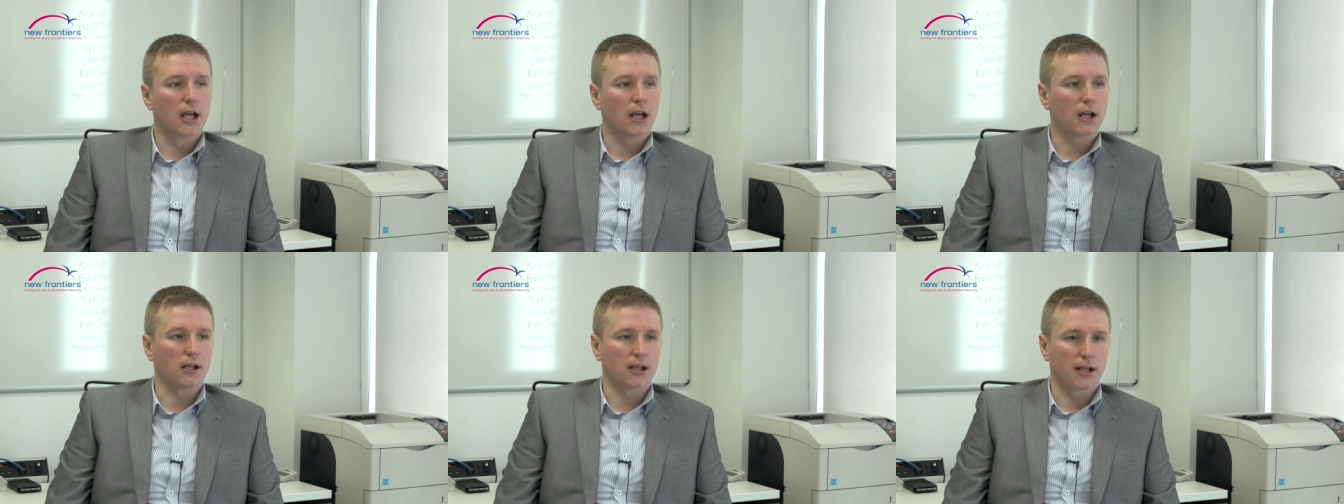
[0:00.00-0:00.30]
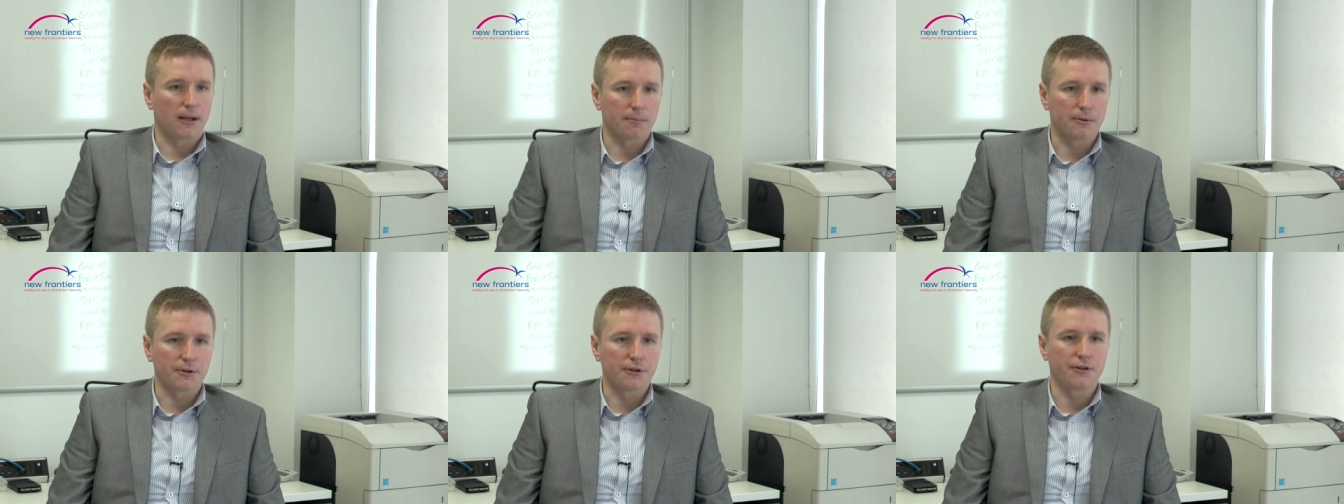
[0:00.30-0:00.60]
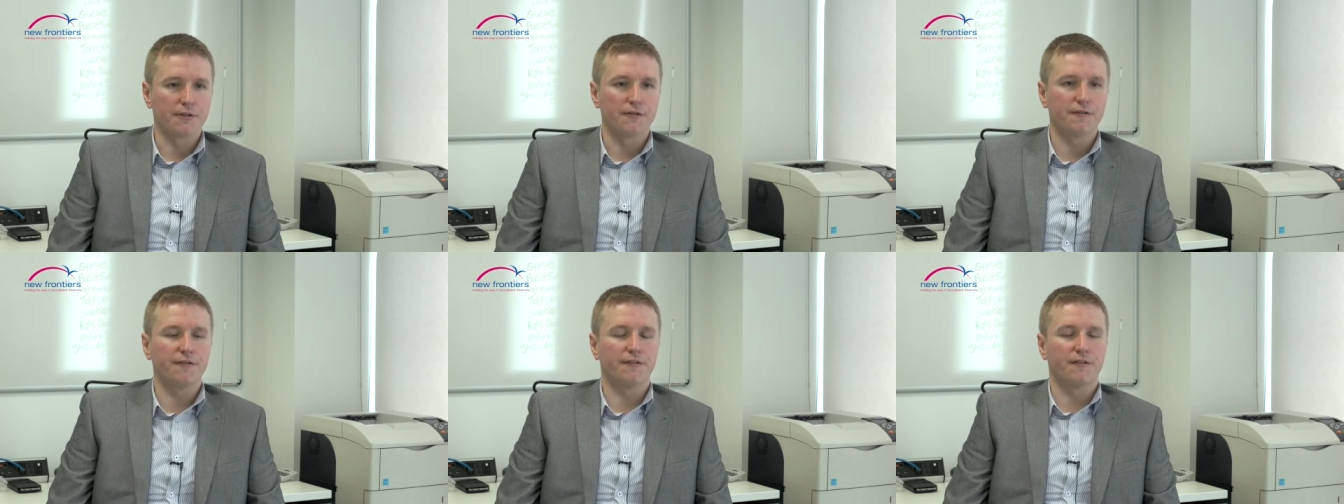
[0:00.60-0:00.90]

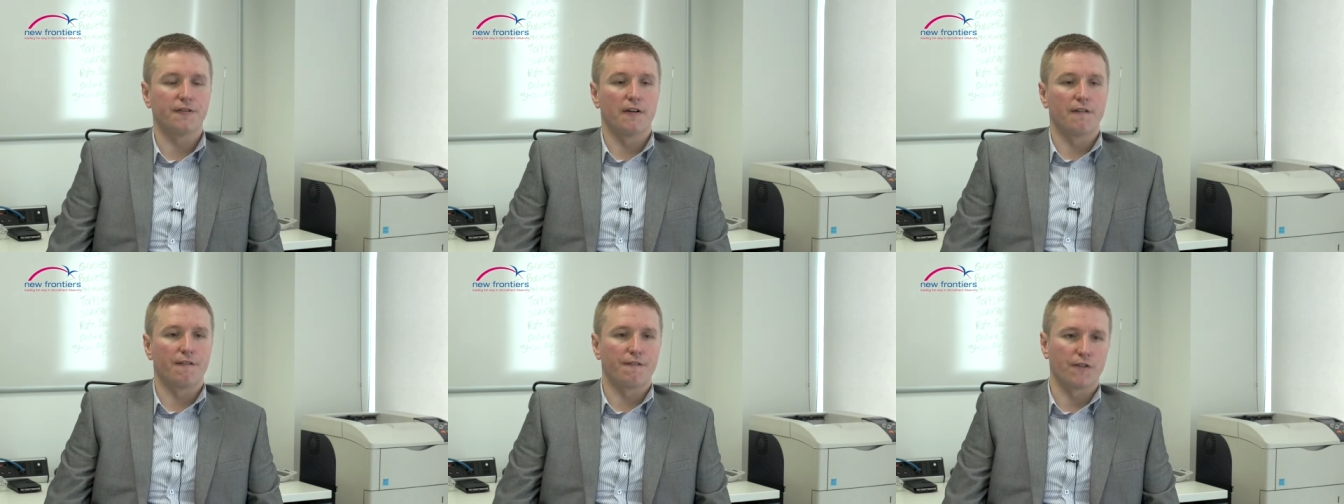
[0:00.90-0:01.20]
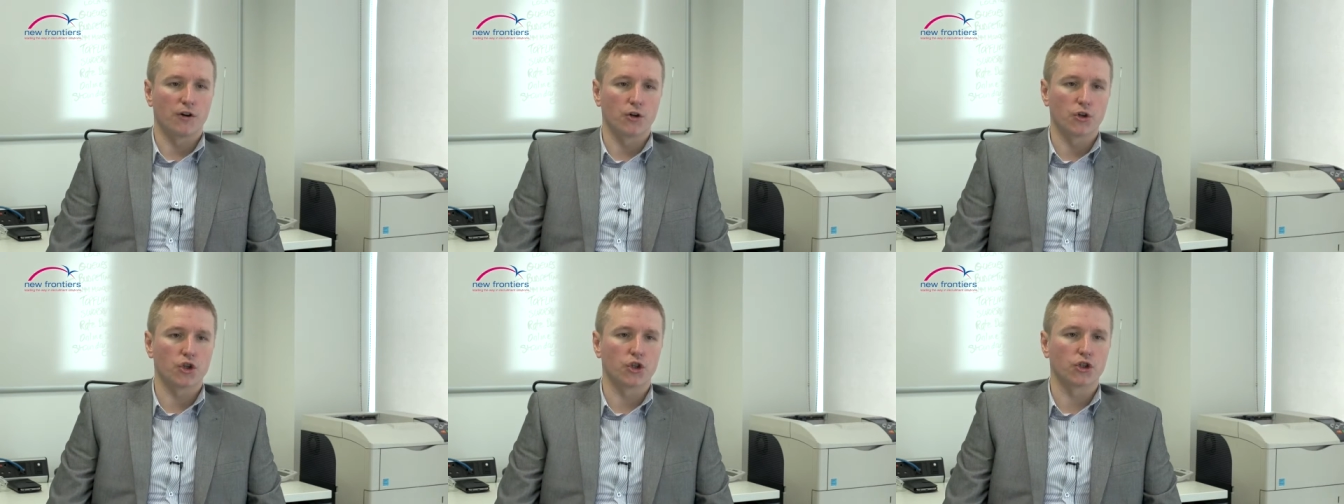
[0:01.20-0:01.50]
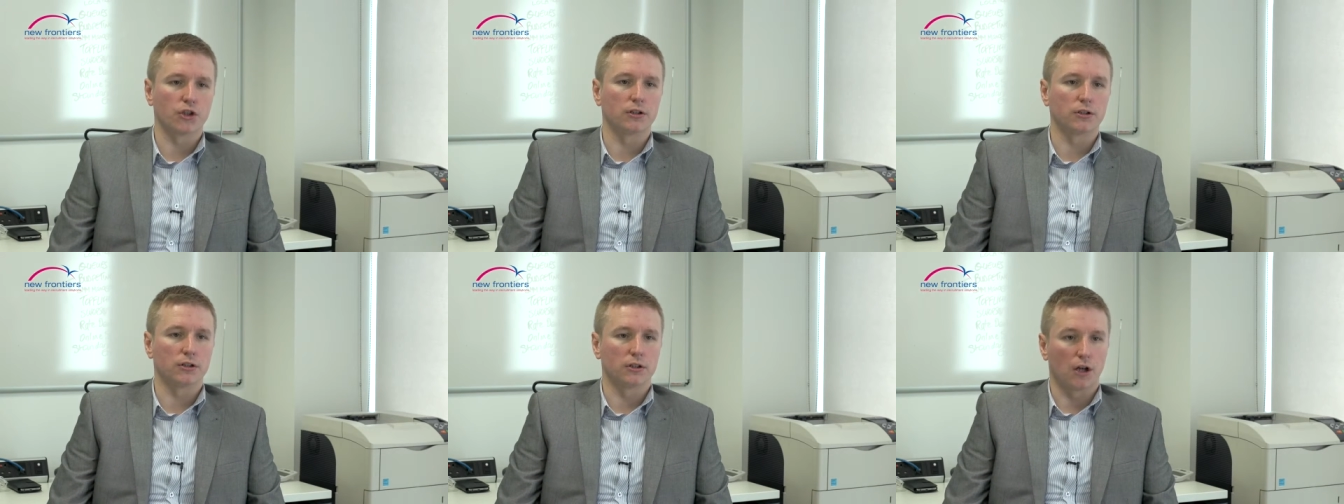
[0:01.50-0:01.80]
collaborative,
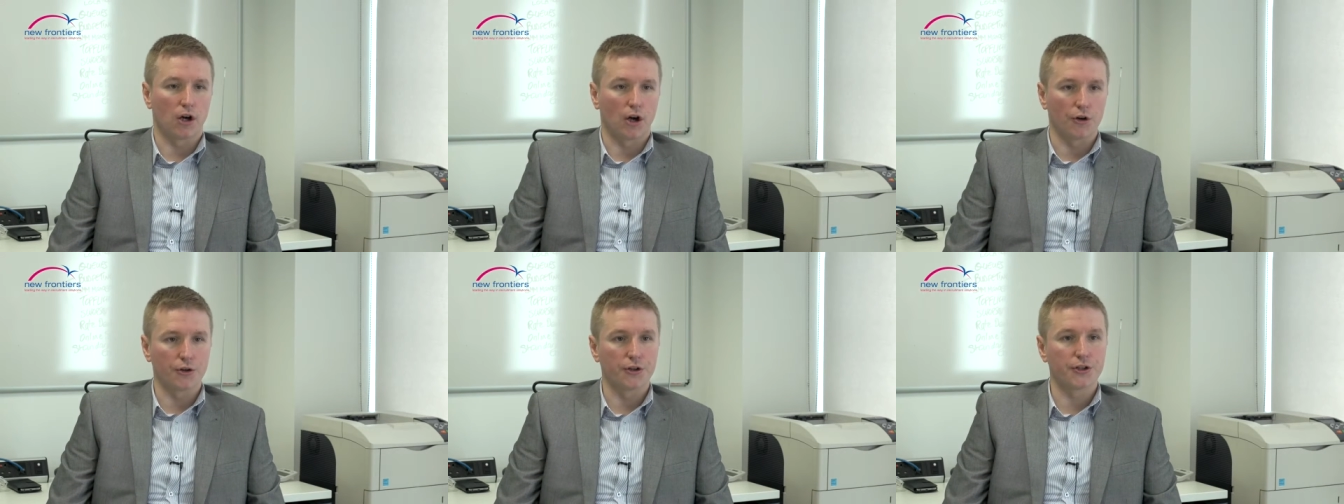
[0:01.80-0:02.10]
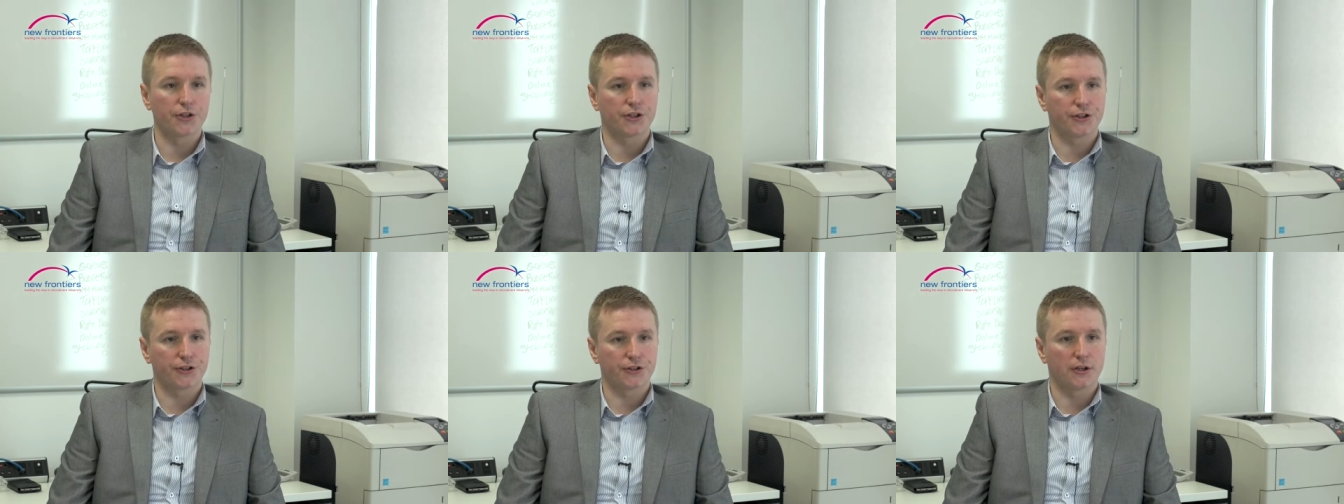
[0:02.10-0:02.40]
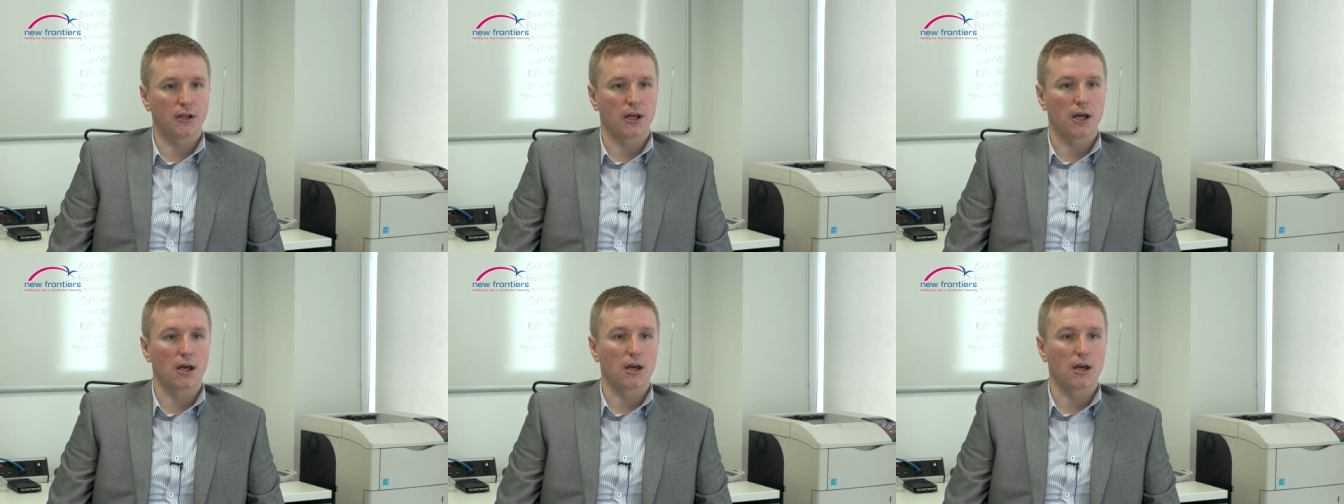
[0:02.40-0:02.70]
functional, honest